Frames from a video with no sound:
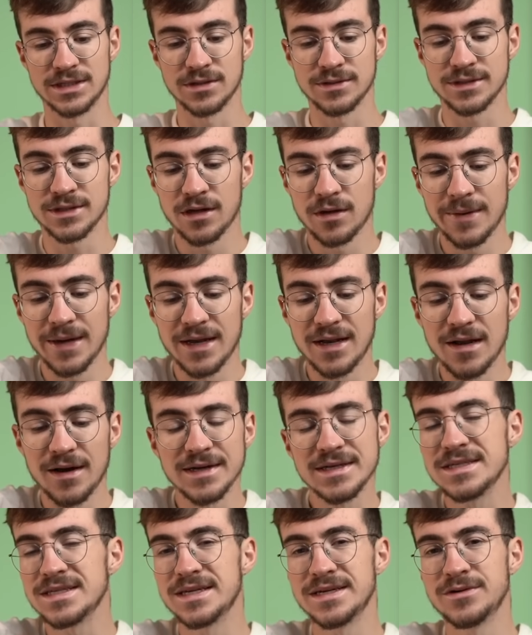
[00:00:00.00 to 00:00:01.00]
So it's gonna be a
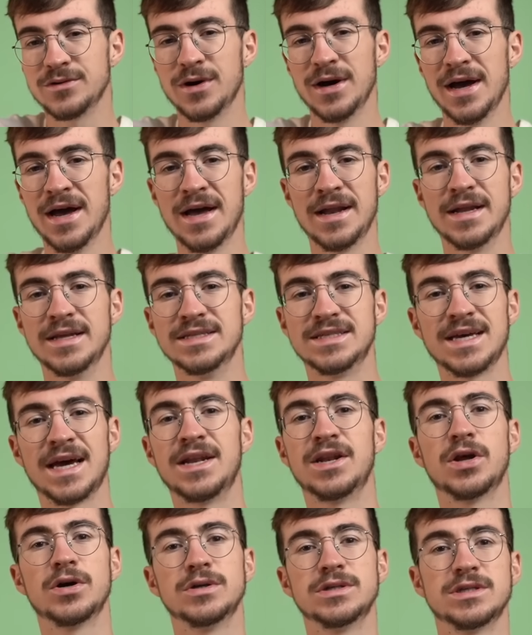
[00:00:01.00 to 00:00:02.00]
nice little
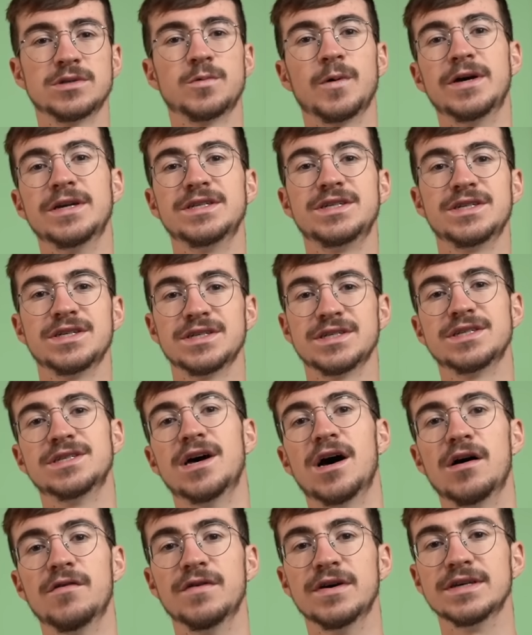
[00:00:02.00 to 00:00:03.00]
Nintendo Switch
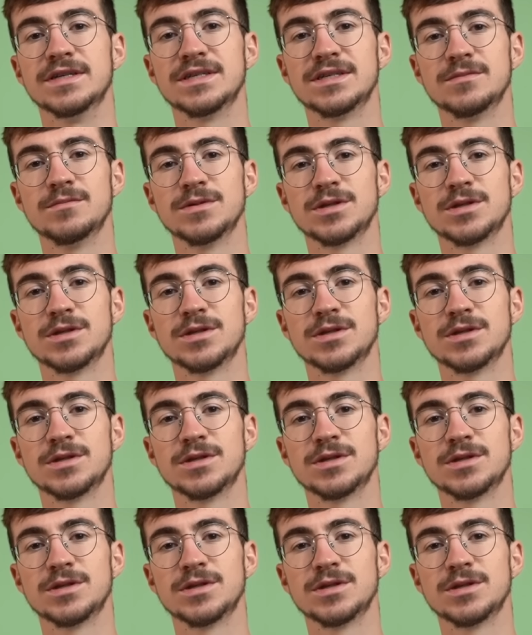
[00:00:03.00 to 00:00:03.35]
service.